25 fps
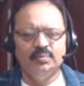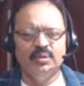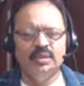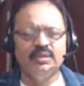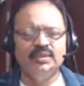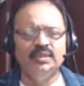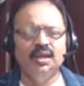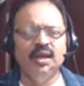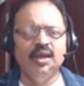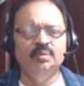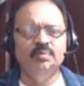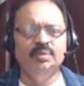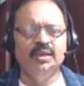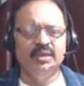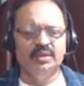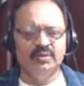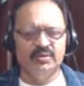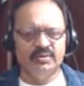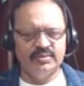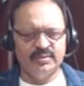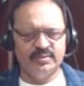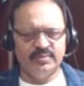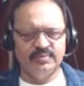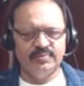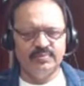Badnaam
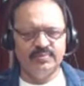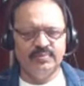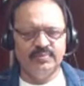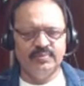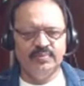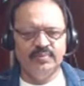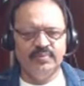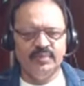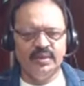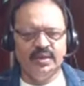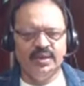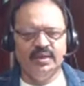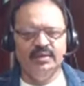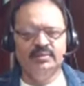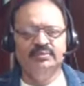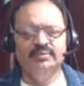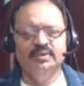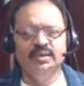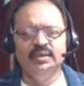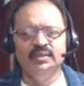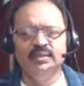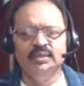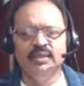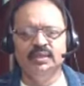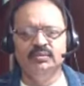hai sab. I
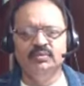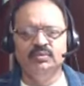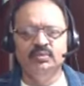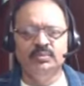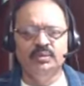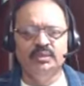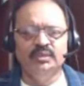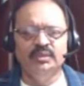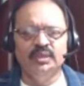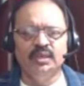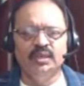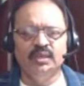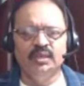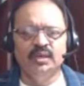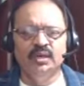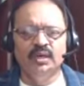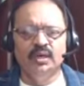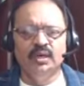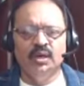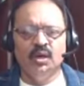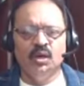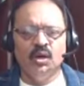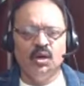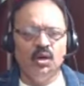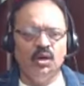find that women are
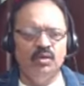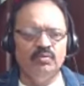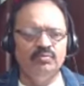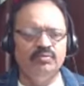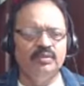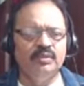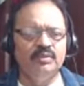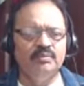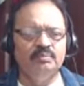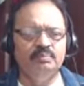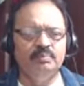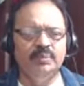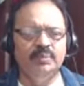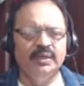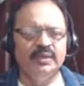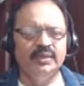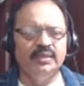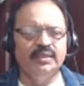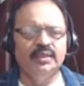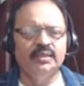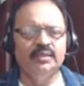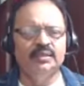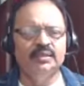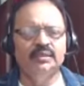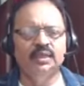often
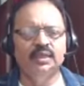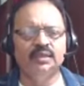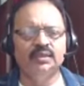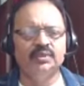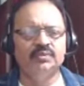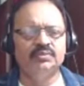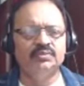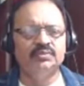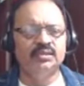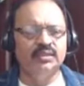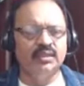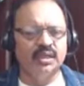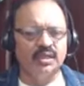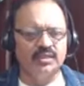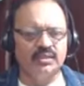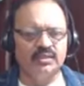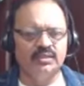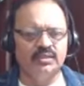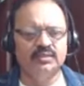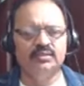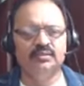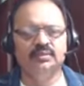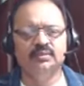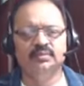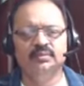better at the art of
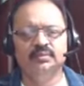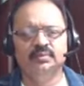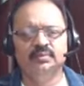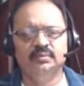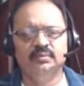seduction.